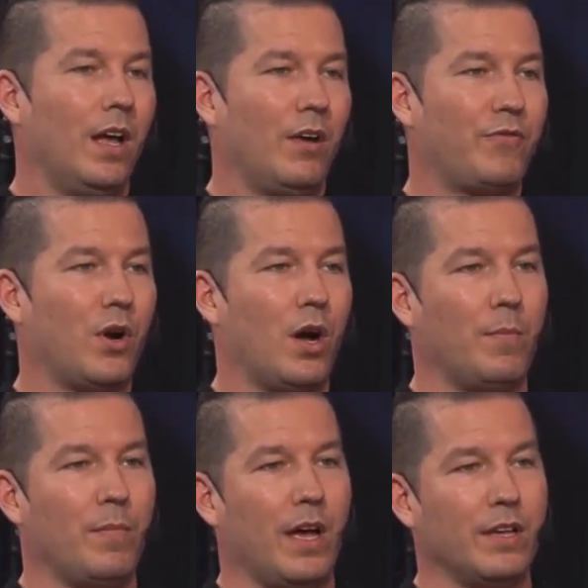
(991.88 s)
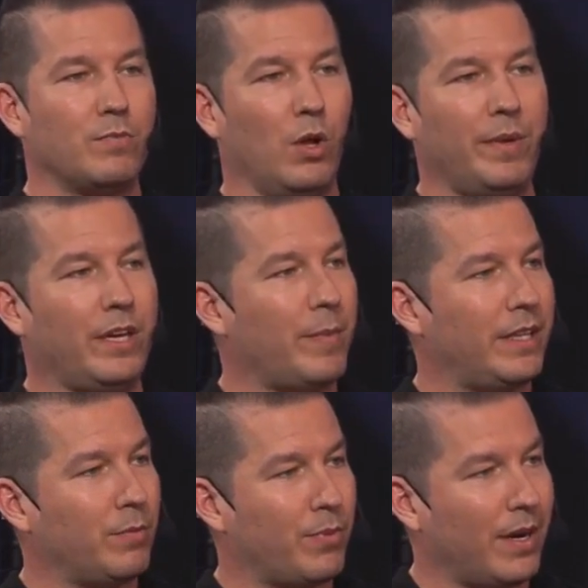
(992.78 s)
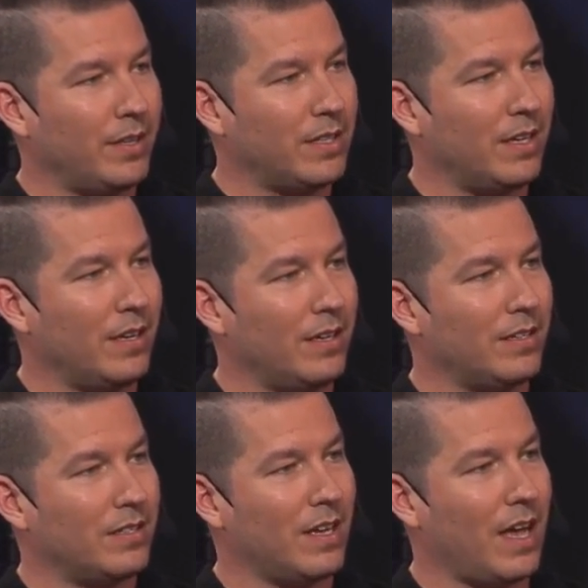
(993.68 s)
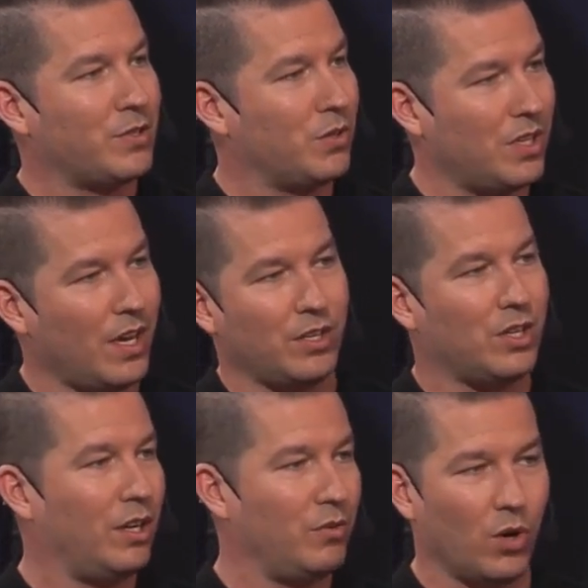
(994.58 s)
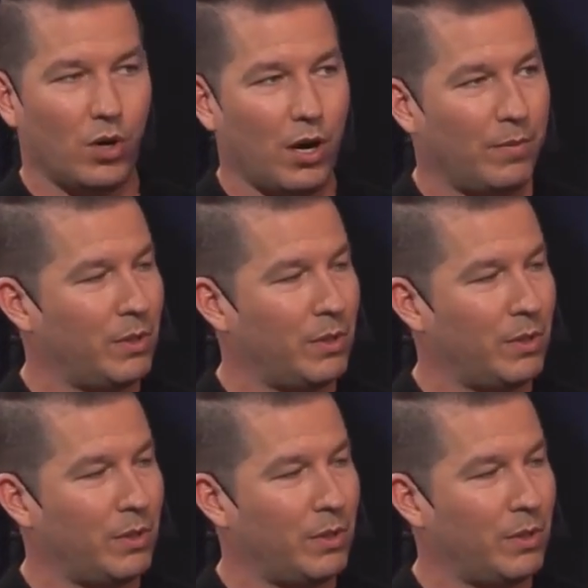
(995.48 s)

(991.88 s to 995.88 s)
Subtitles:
from Small Medium Enterprises Association in Europe.